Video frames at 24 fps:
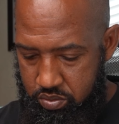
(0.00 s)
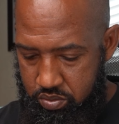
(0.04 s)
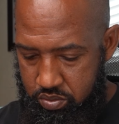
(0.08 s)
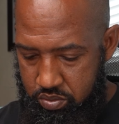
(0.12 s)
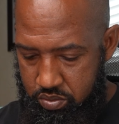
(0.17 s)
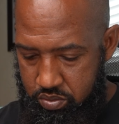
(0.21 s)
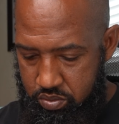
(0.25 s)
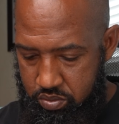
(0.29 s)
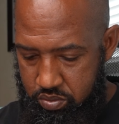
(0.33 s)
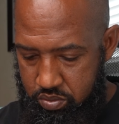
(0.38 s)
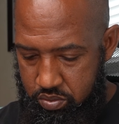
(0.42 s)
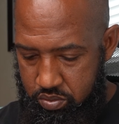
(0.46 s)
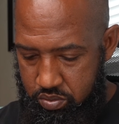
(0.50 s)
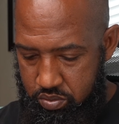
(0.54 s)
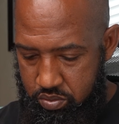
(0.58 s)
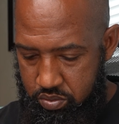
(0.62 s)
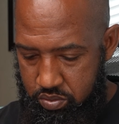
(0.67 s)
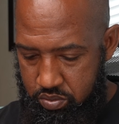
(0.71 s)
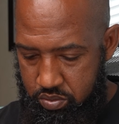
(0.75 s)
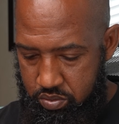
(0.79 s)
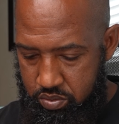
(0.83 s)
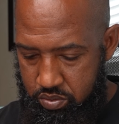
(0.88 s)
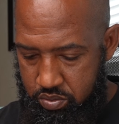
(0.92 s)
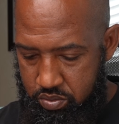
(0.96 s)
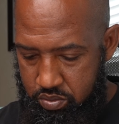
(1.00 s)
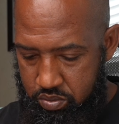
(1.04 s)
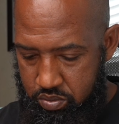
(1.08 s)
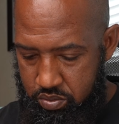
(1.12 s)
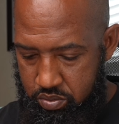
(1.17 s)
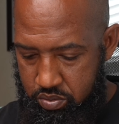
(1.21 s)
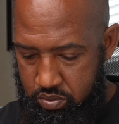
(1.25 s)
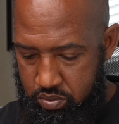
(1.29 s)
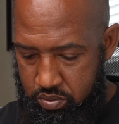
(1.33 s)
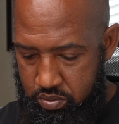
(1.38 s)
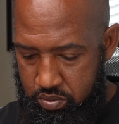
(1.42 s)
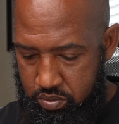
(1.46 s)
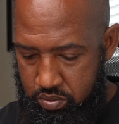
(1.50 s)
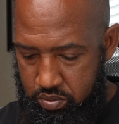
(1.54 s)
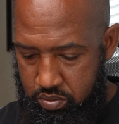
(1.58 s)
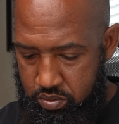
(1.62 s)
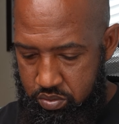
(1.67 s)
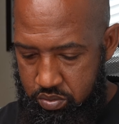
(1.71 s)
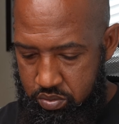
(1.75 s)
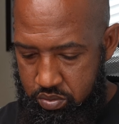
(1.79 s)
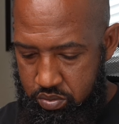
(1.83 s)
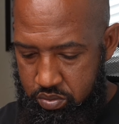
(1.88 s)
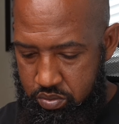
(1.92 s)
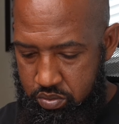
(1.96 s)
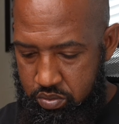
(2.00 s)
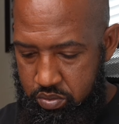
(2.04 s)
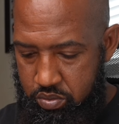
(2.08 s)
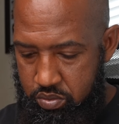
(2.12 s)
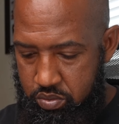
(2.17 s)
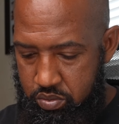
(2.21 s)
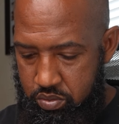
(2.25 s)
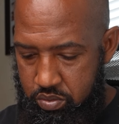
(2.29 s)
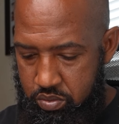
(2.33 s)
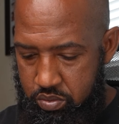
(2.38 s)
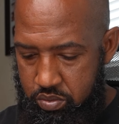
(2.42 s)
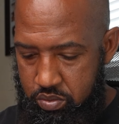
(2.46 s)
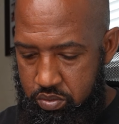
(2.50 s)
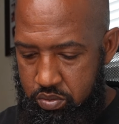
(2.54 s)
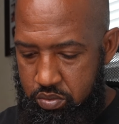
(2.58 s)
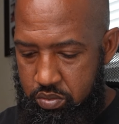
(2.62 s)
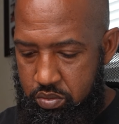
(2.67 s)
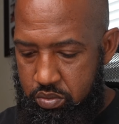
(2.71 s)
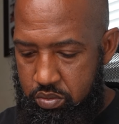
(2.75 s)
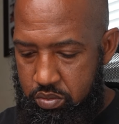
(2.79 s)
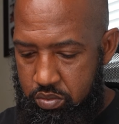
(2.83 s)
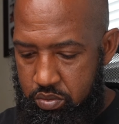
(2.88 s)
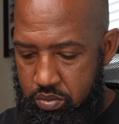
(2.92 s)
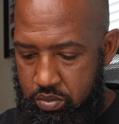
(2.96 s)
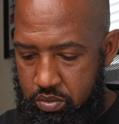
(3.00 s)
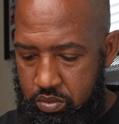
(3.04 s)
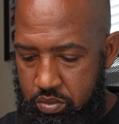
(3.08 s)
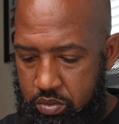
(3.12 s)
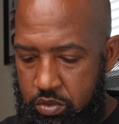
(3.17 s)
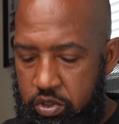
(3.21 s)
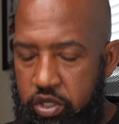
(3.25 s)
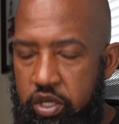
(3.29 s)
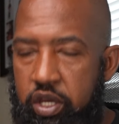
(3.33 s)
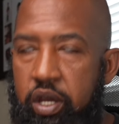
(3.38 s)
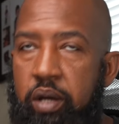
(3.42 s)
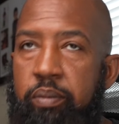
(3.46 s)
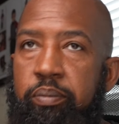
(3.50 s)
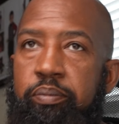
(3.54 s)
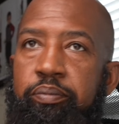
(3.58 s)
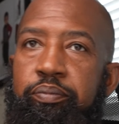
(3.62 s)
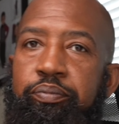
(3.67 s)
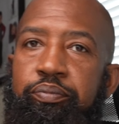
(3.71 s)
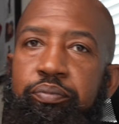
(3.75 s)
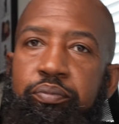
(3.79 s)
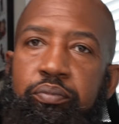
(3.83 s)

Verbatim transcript: Howdy, y'all. Jeff here from The Float Life. You may remember. Yep.